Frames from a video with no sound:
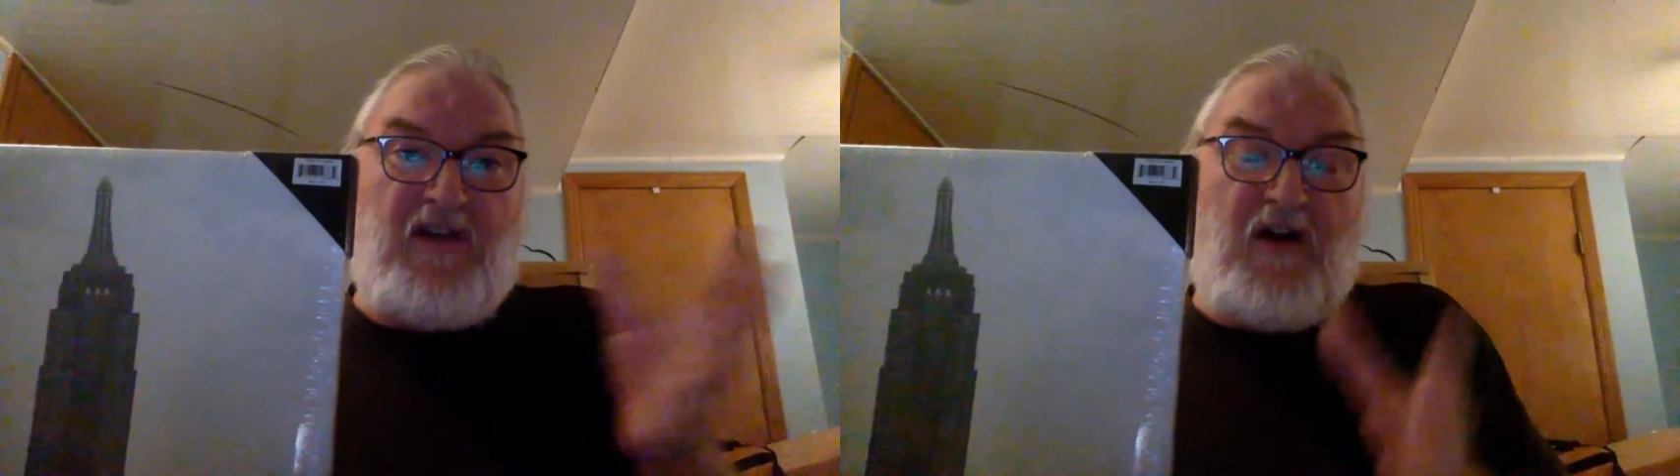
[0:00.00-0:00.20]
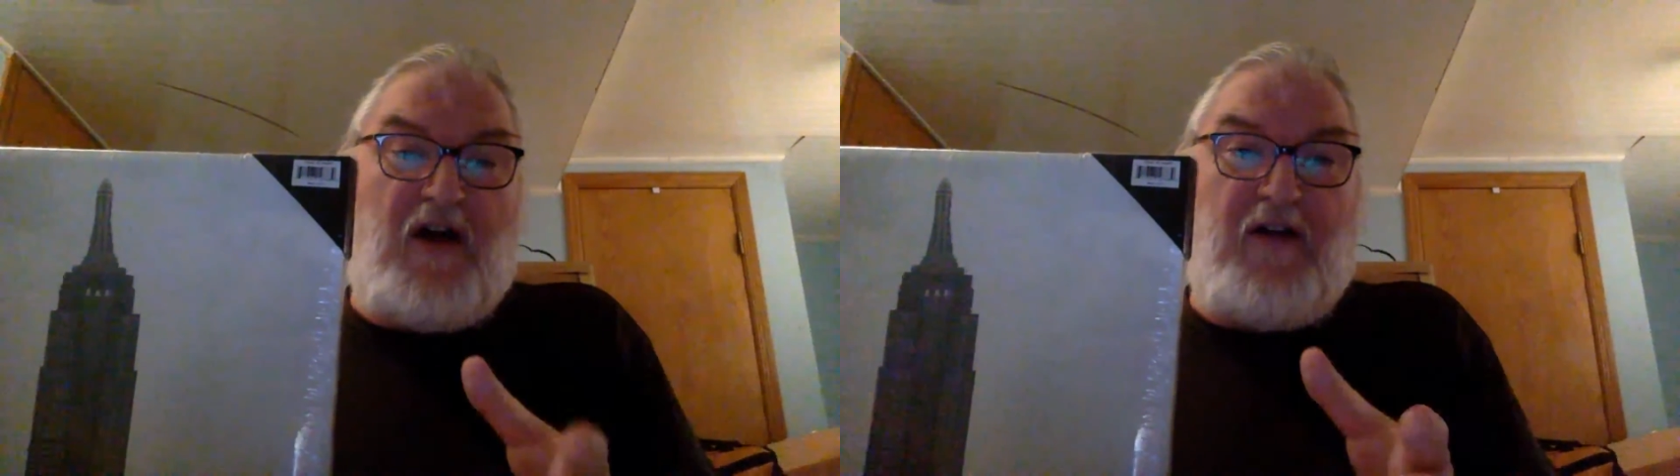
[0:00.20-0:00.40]

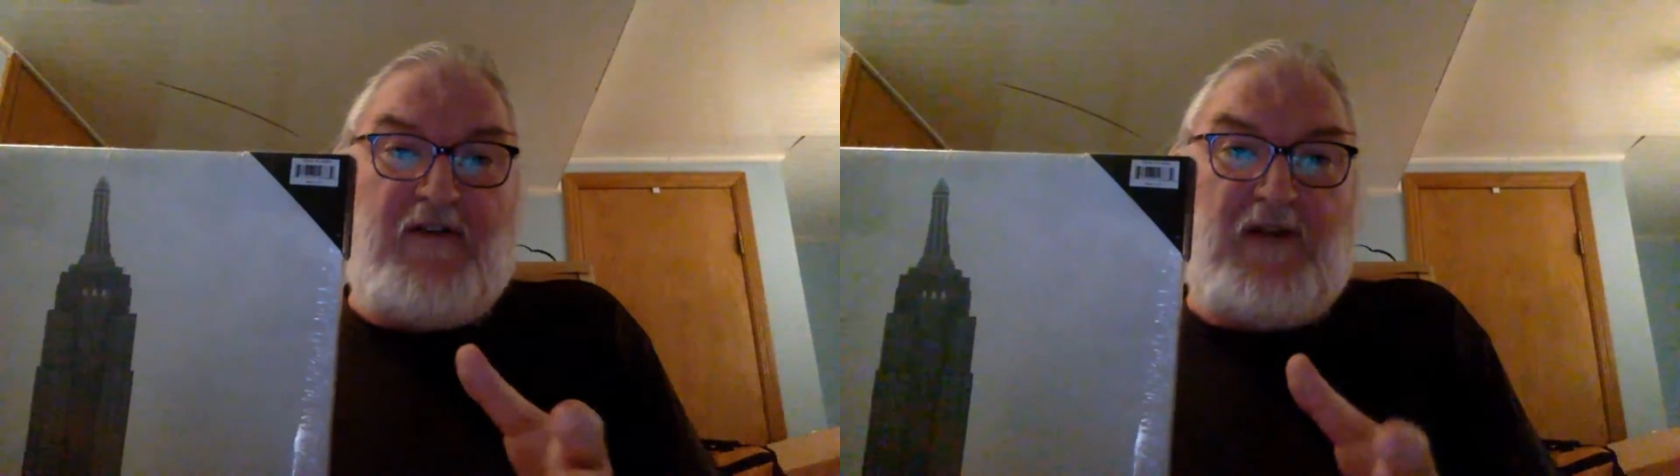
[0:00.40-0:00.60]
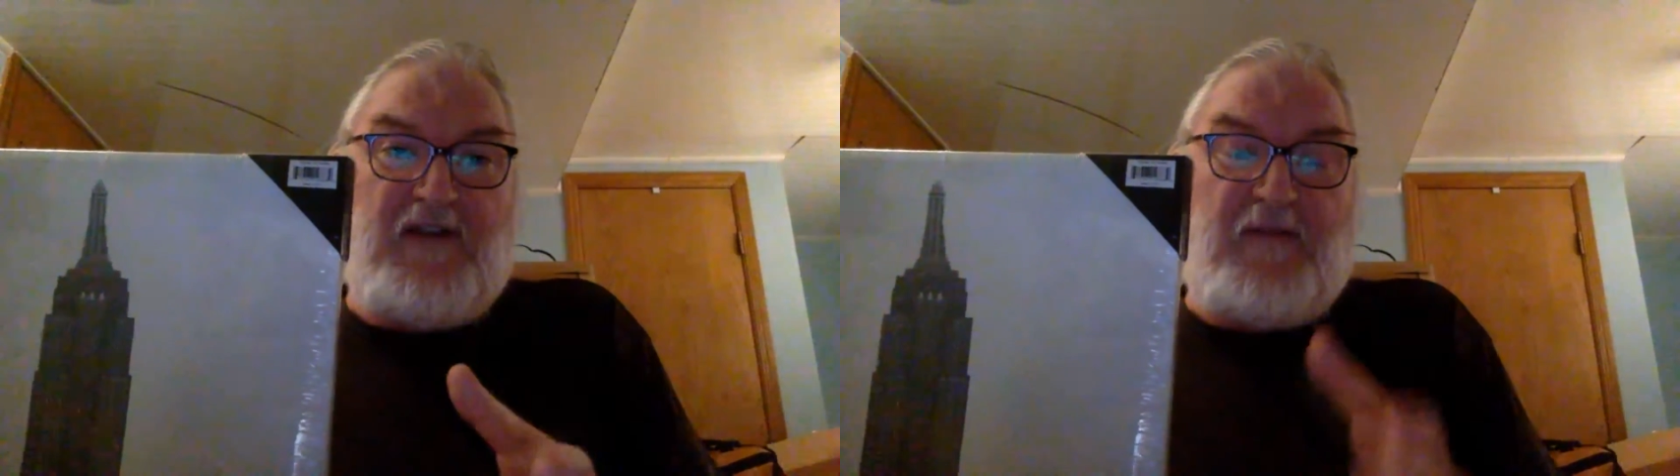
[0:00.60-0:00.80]
called to
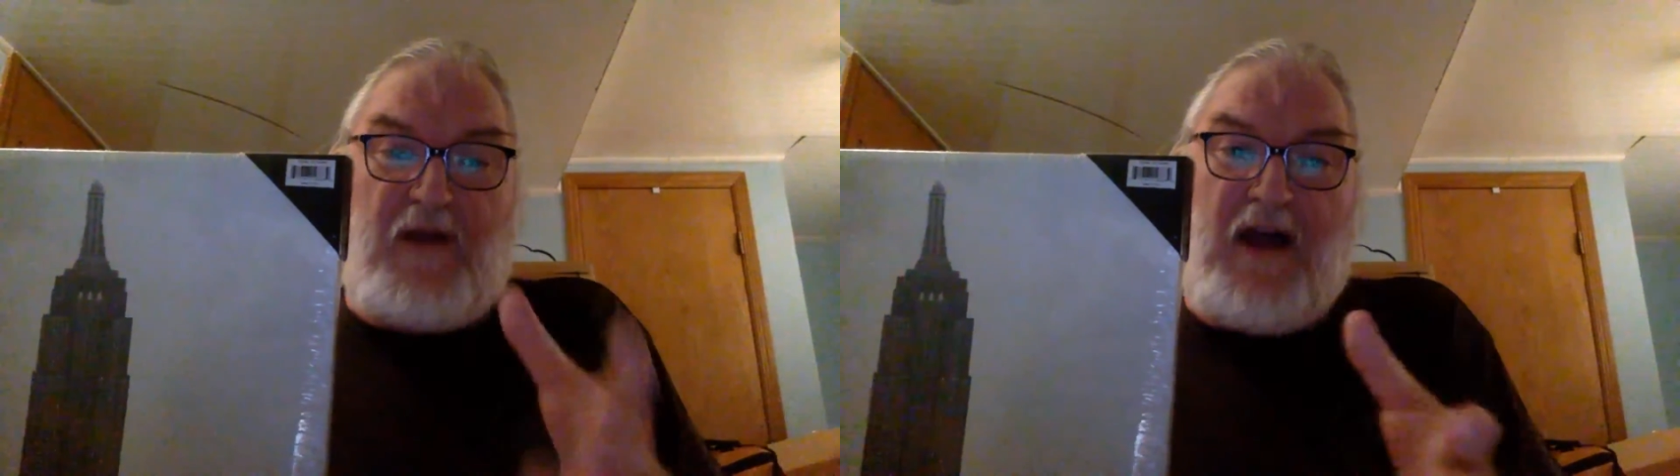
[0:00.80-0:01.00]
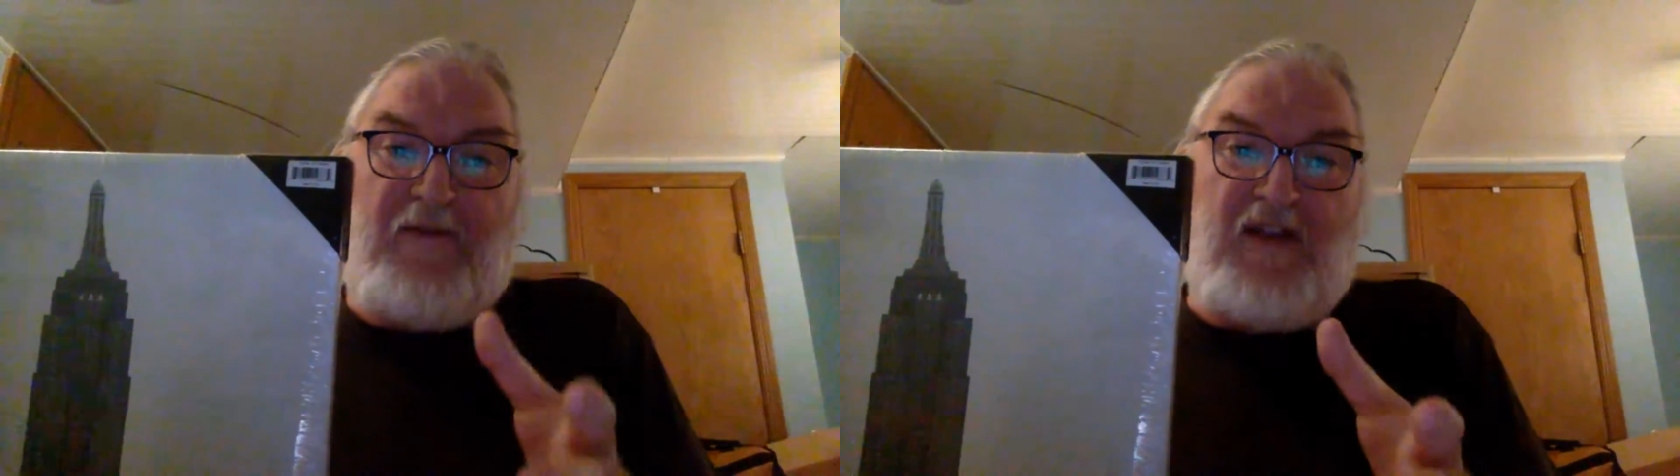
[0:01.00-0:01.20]
be the
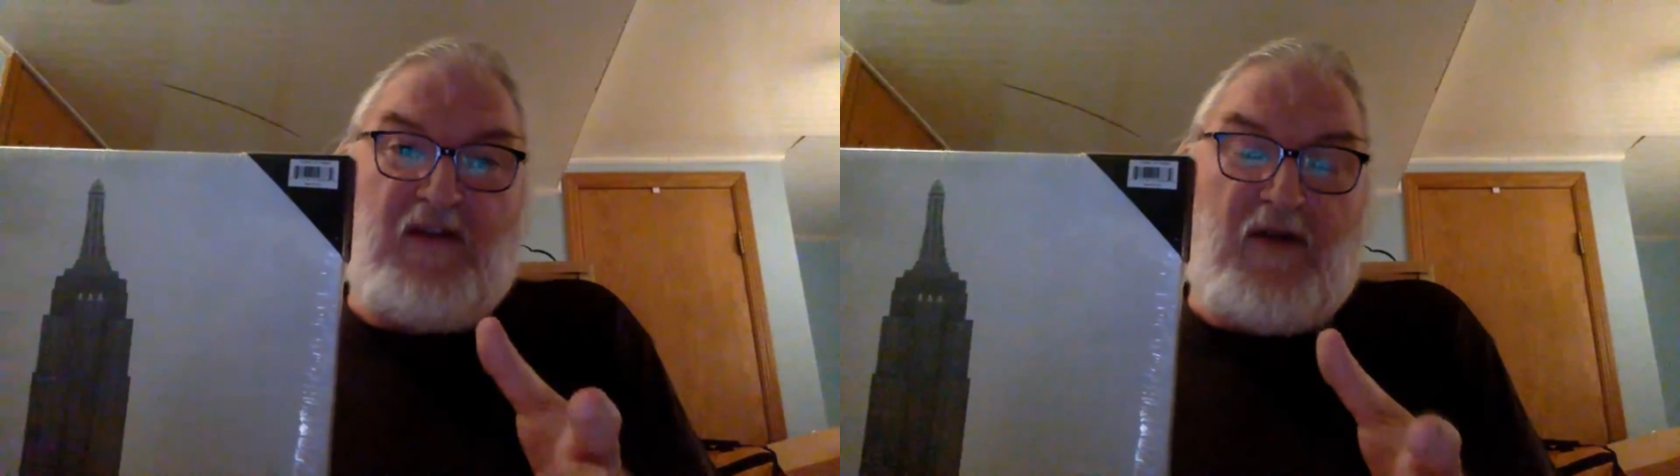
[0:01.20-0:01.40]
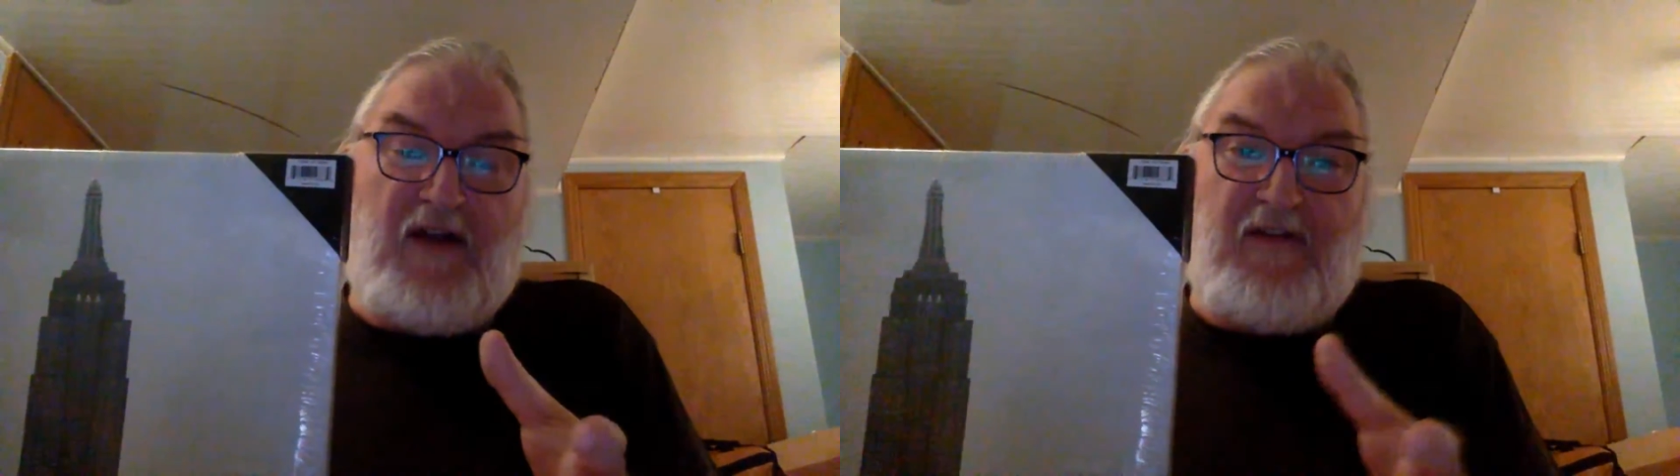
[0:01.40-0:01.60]
prophet he
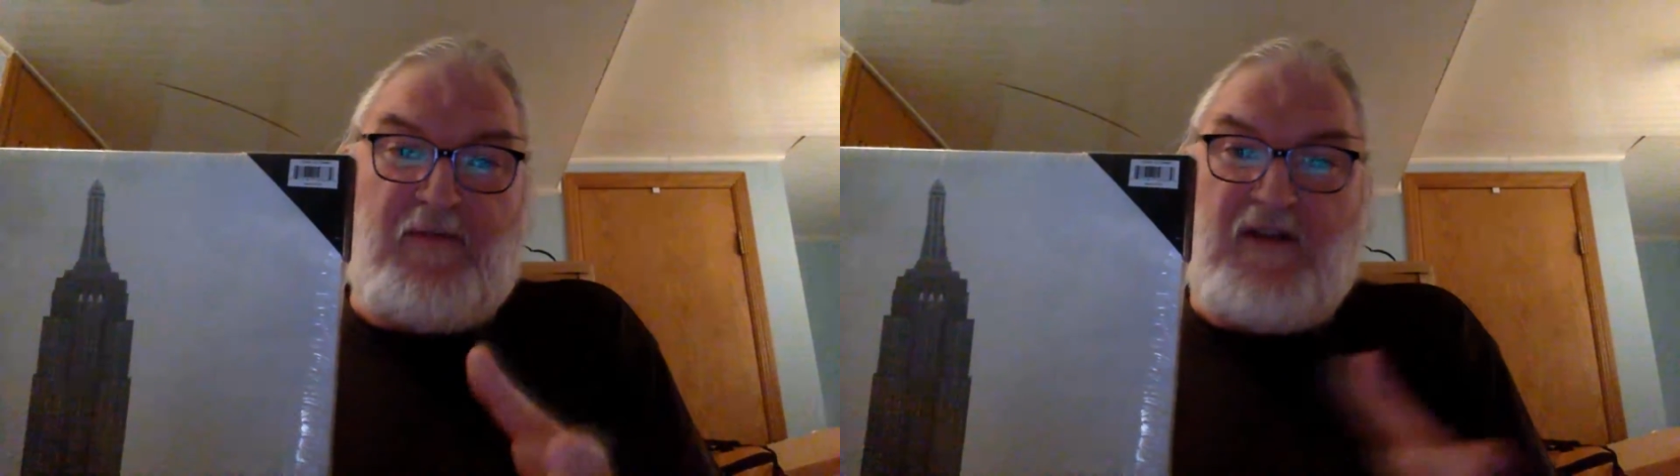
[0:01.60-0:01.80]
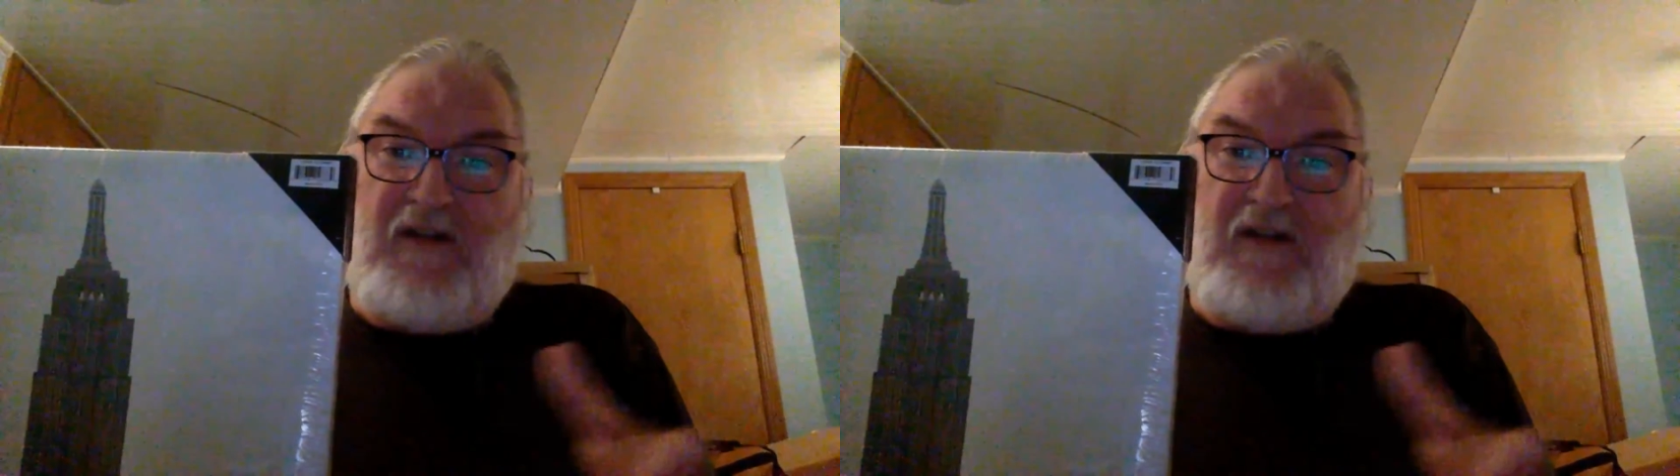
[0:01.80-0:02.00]
was
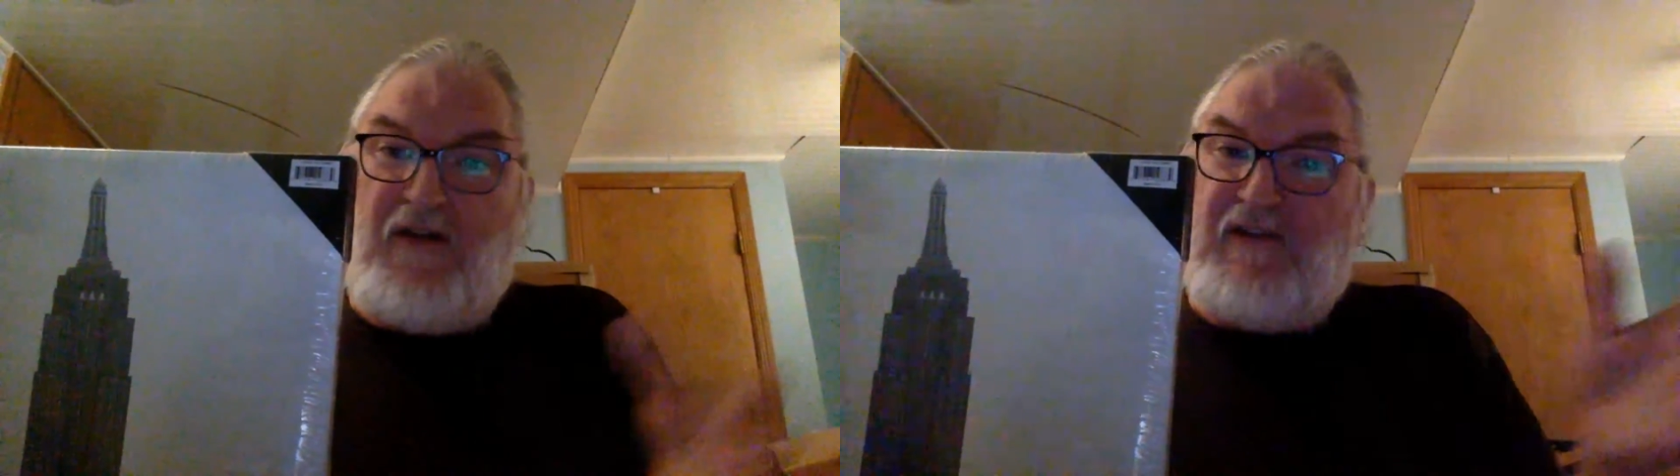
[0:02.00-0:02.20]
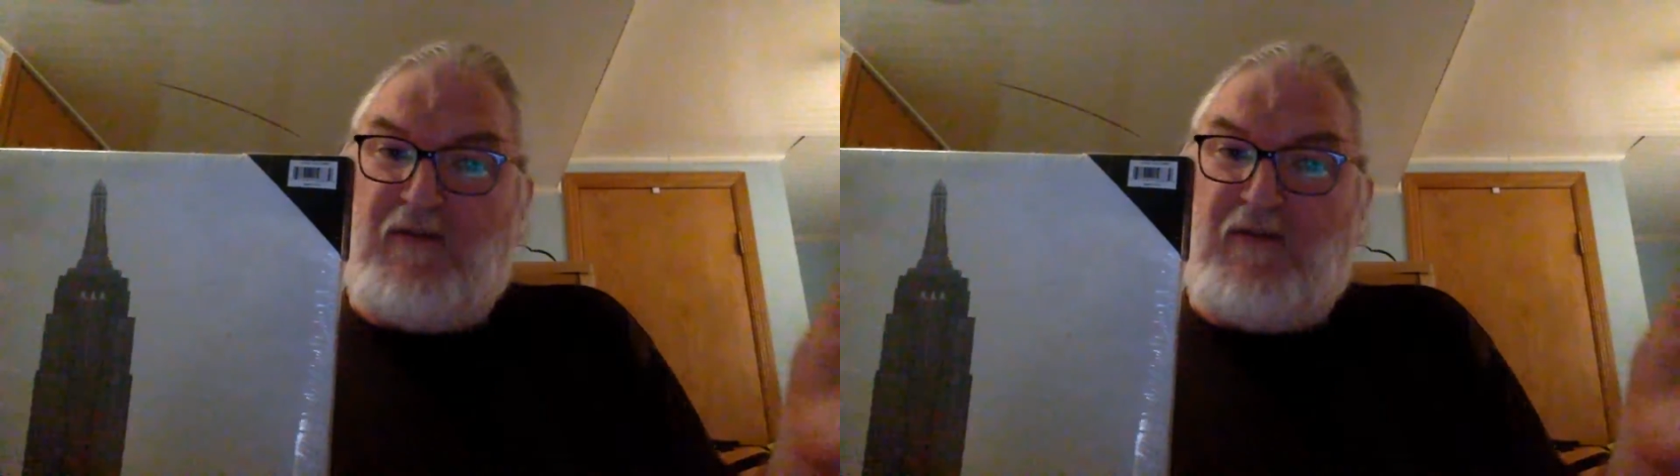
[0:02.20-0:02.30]
because he